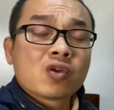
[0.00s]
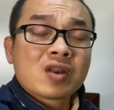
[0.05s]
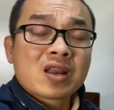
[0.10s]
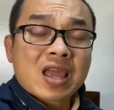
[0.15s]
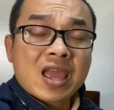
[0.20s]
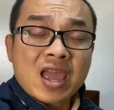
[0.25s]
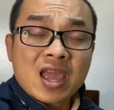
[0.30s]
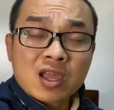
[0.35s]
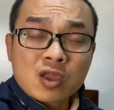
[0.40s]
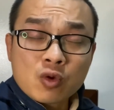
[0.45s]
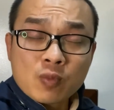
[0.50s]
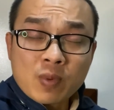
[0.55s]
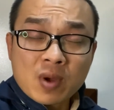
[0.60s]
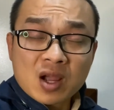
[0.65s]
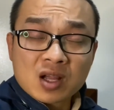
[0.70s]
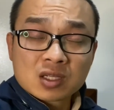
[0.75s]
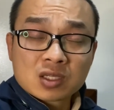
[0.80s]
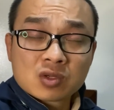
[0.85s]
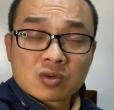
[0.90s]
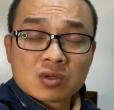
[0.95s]

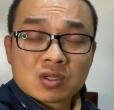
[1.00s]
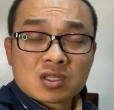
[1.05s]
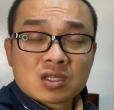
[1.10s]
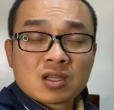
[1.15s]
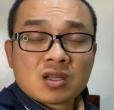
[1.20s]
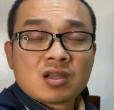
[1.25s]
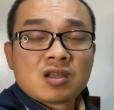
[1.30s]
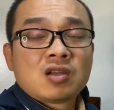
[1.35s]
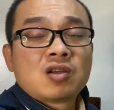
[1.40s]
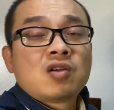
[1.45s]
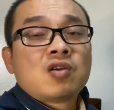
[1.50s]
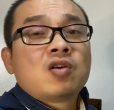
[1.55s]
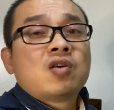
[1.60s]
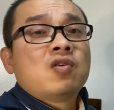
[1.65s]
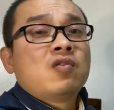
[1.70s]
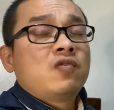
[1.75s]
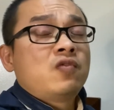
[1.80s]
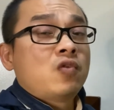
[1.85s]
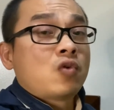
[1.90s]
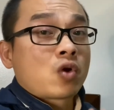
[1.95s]
acupuncturist,
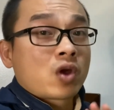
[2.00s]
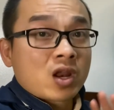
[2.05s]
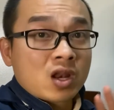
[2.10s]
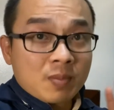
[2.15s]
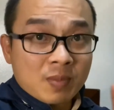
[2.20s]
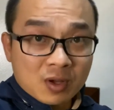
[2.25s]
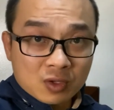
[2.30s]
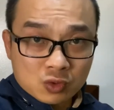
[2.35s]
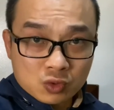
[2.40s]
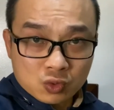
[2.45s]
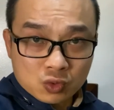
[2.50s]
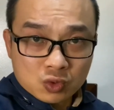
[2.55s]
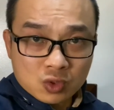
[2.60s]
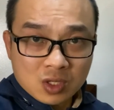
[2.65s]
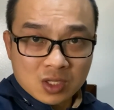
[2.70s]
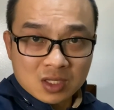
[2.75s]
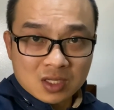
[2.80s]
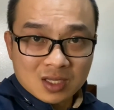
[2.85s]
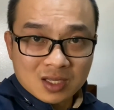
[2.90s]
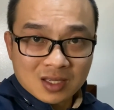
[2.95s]
forget about
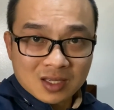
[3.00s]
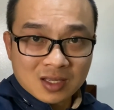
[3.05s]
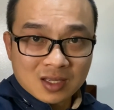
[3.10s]
220,